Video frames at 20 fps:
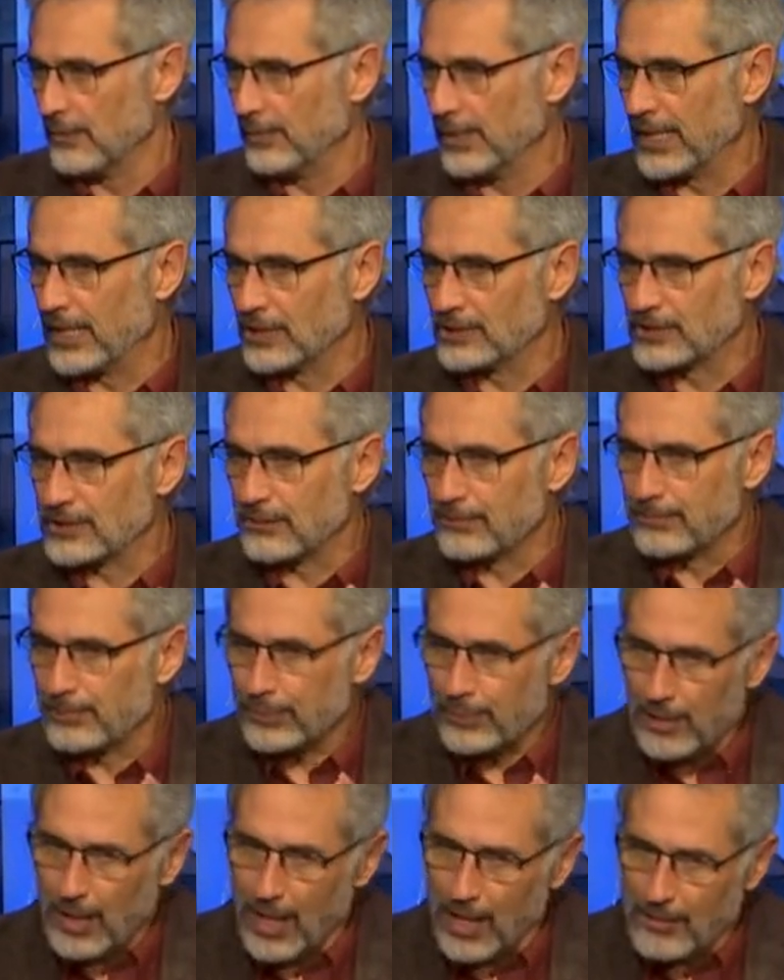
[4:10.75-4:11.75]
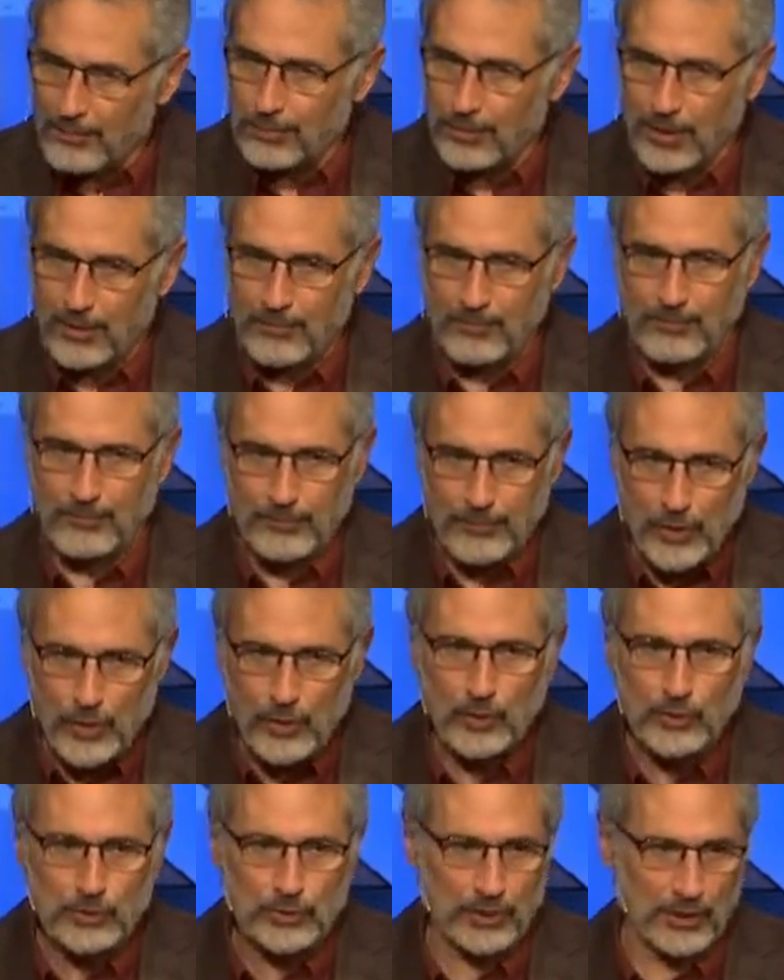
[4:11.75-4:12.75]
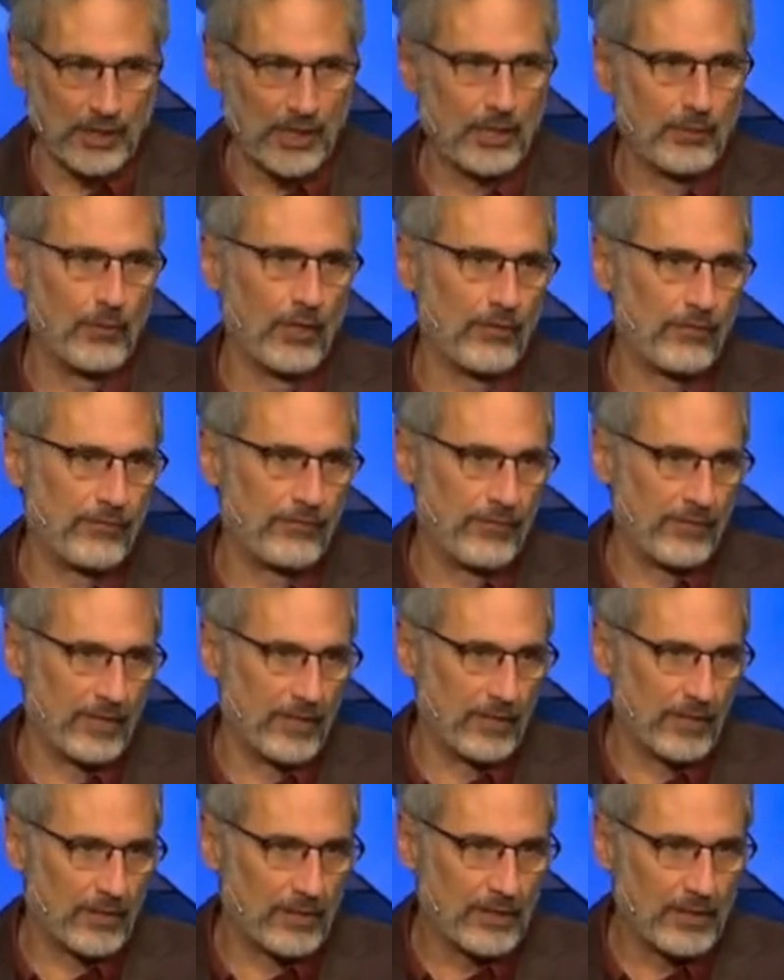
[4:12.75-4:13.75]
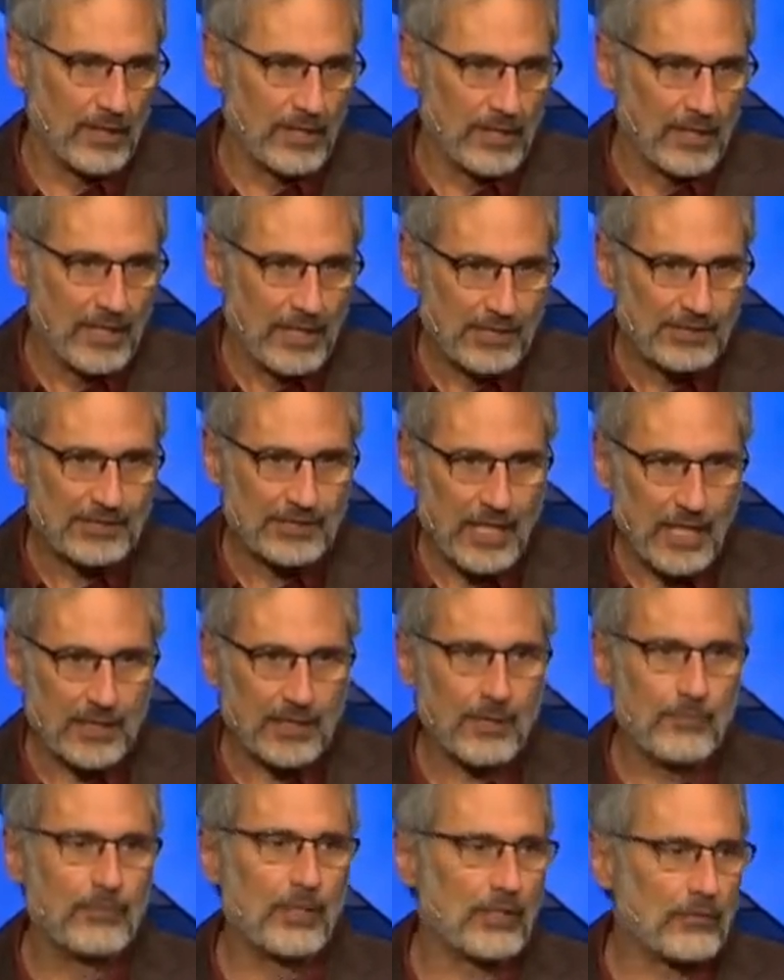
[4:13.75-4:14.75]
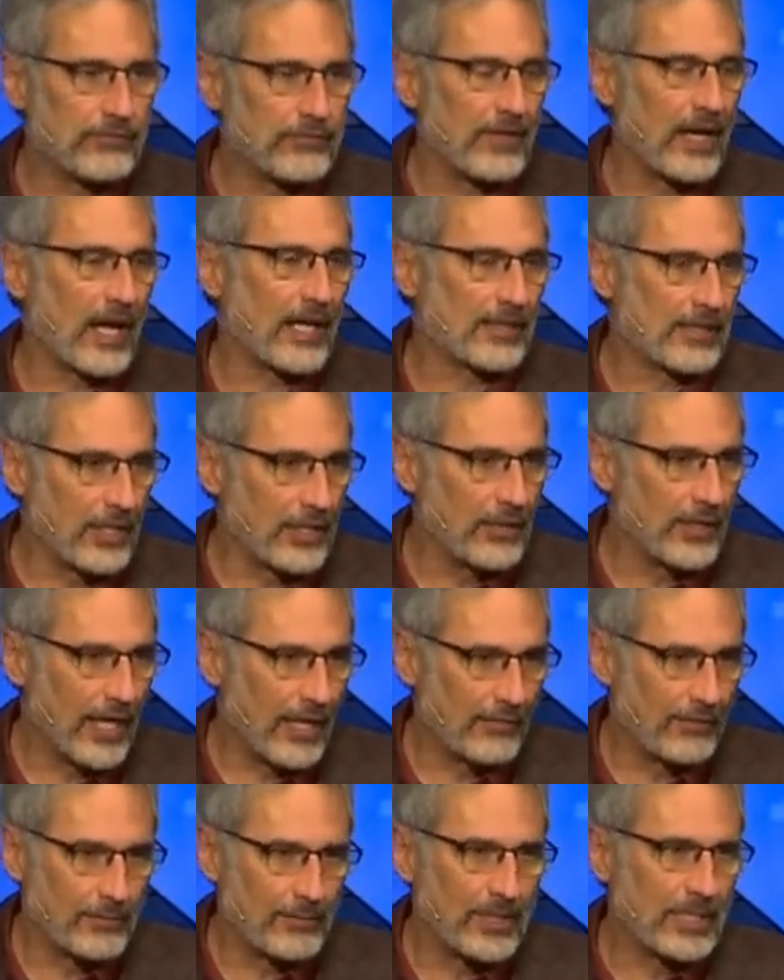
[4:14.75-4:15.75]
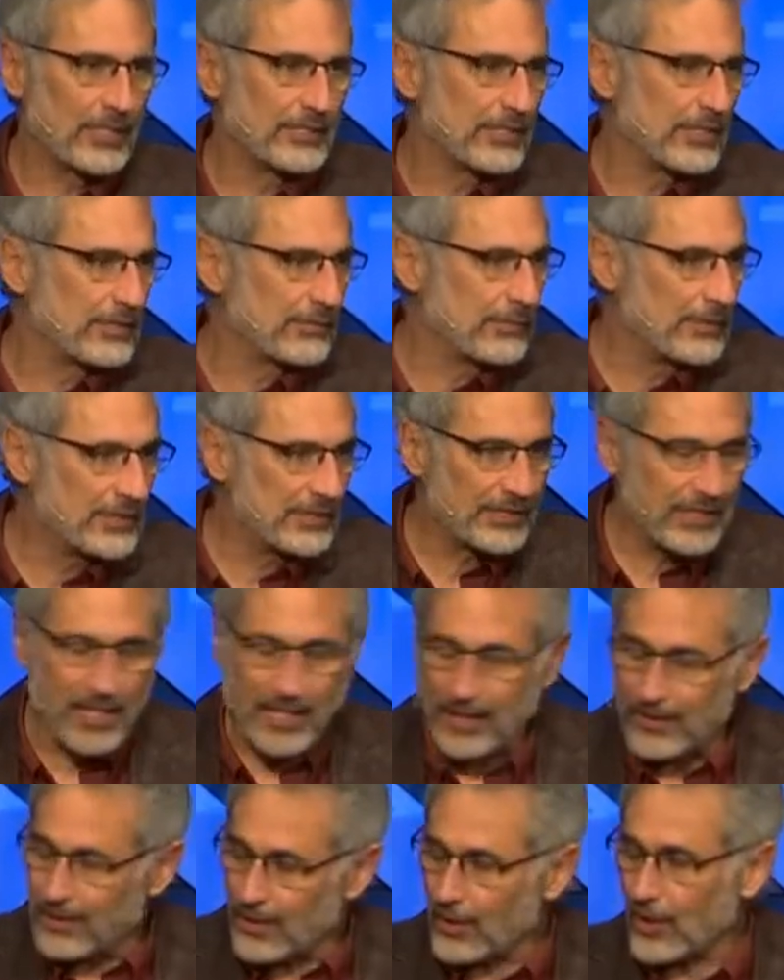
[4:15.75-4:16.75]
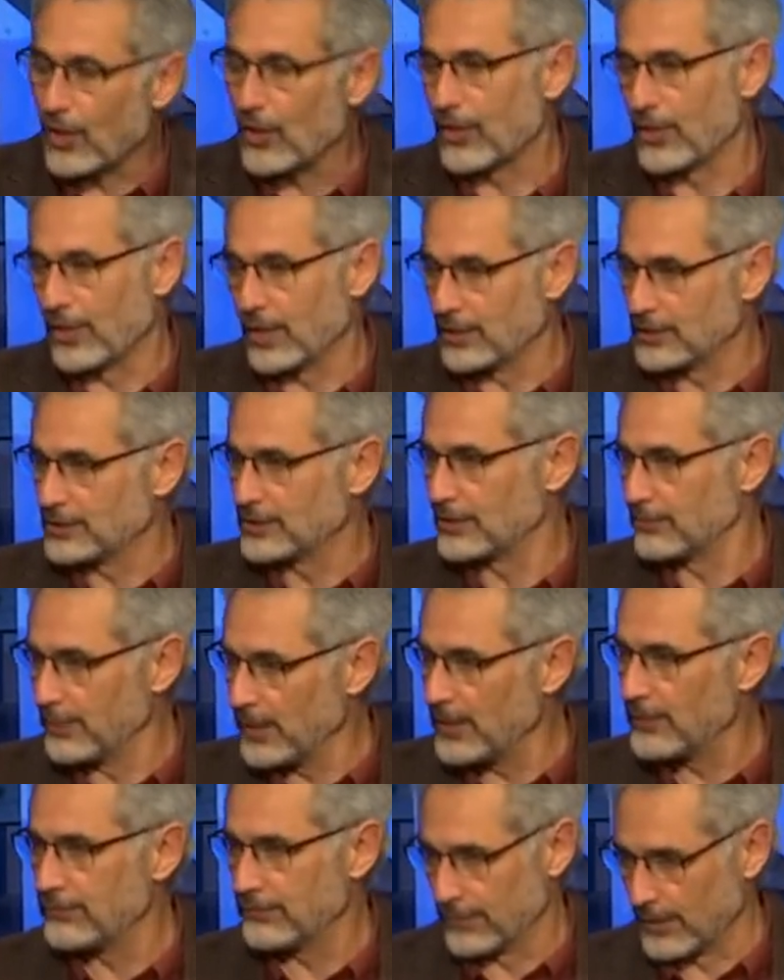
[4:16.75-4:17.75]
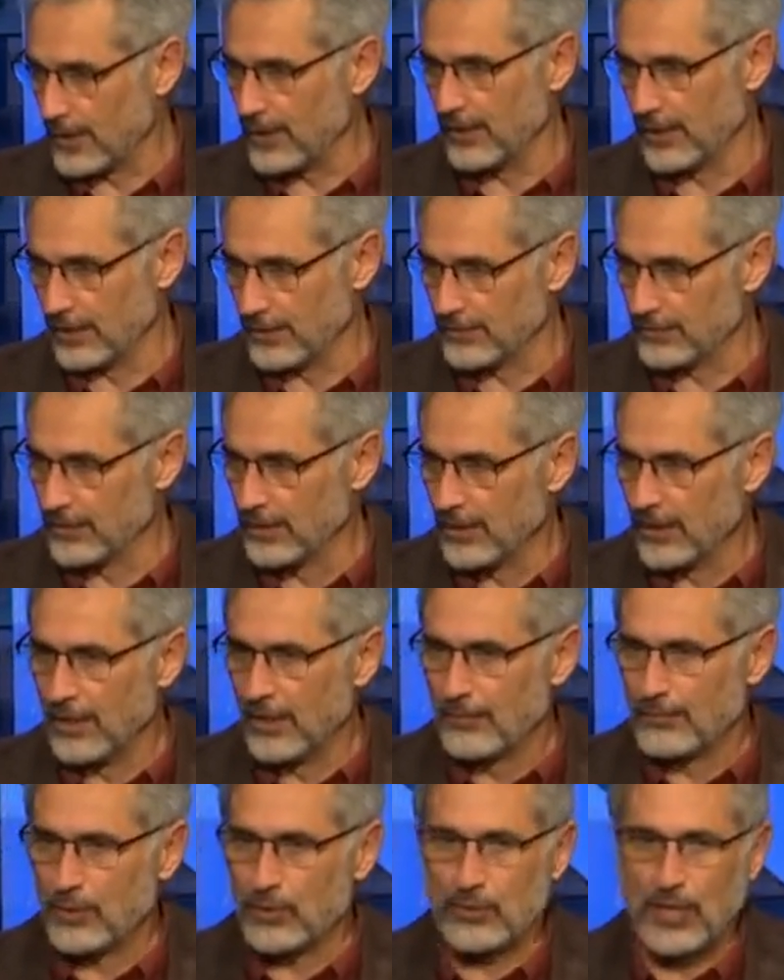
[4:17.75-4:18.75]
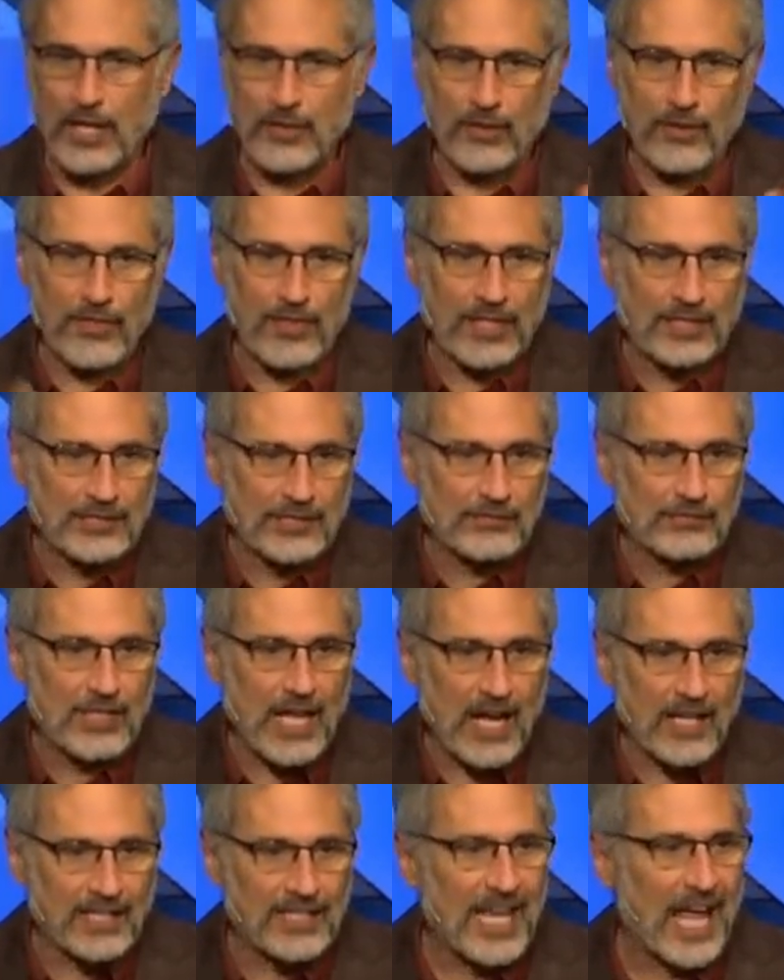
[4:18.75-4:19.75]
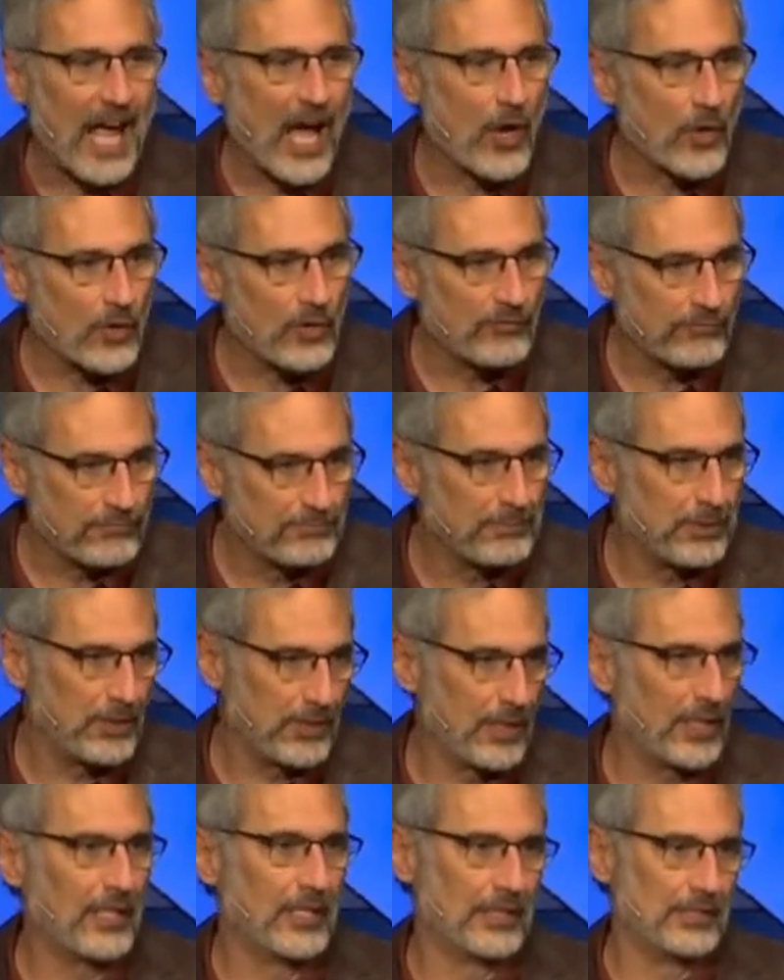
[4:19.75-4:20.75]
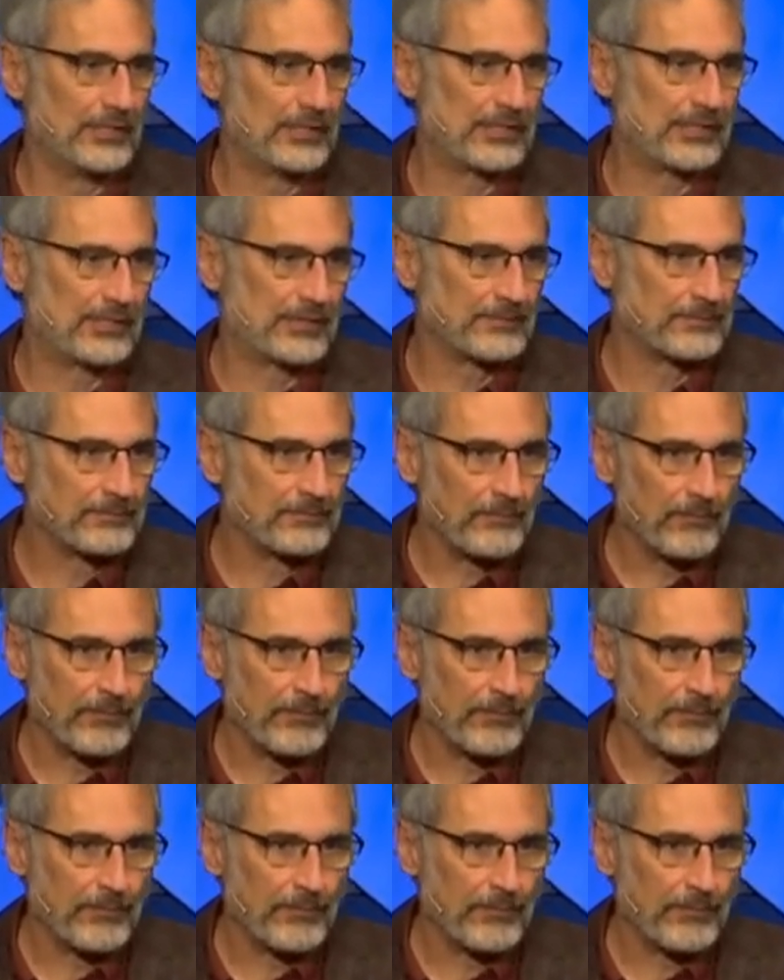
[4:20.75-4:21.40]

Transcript: Because the problem, usually, with fear is not the mere fact that you have it, because as we say, there are things to be afraid of, but rather things have gotten out of place.